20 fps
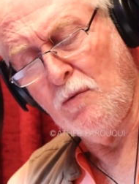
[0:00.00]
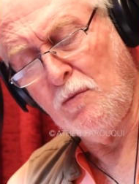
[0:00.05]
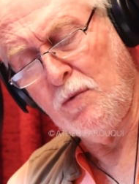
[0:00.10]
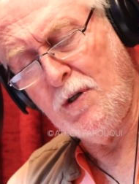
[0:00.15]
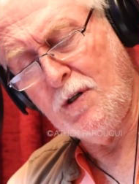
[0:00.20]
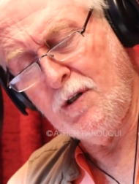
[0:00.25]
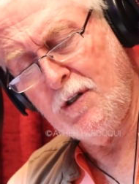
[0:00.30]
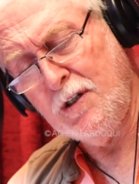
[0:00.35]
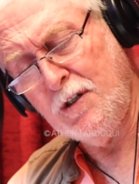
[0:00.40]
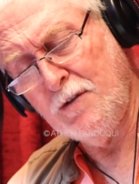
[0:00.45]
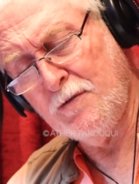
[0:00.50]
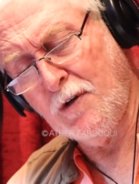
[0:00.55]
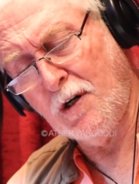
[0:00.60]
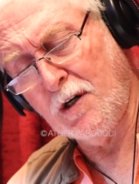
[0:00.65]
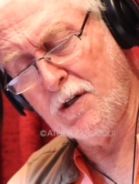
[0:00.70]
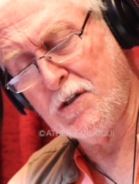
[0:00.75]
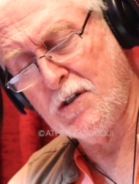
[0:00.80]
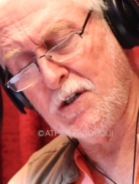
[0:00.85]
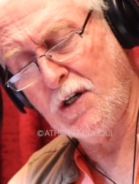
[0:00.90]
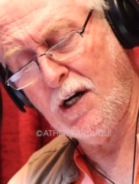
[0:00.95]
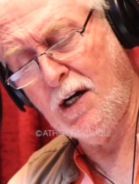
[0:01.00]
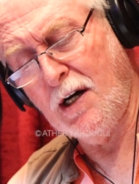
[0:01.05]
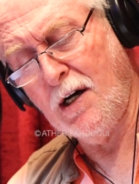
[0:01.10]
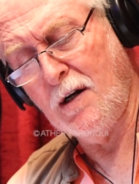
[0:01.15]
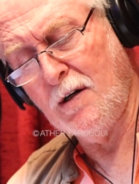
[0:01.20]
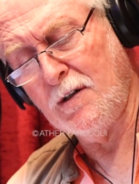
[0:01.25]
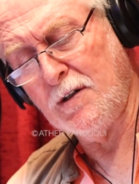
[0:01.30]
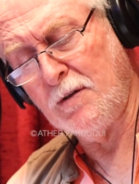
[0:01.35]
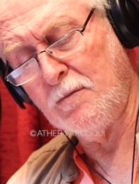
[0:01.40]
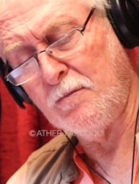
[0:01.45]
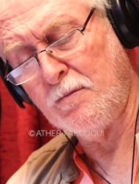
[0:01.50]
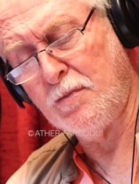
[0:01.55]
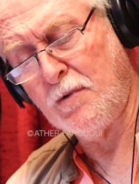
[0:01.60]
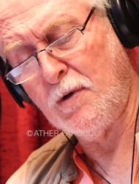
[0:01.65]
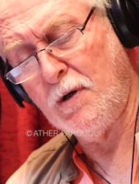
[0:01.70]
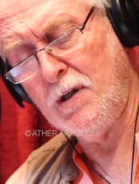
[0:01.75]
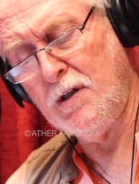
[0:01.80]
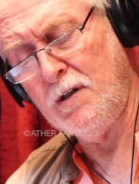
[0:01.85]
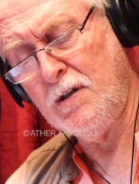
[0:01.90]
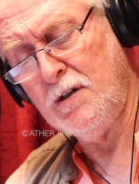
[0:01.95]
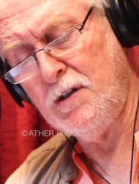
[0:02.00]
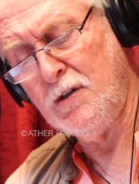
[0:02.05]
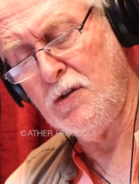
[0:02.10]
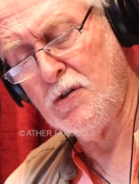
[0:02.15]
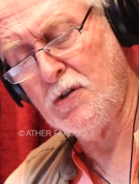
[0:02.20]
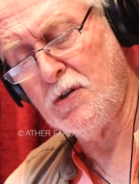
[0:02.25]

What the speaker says: we leave our child and pray he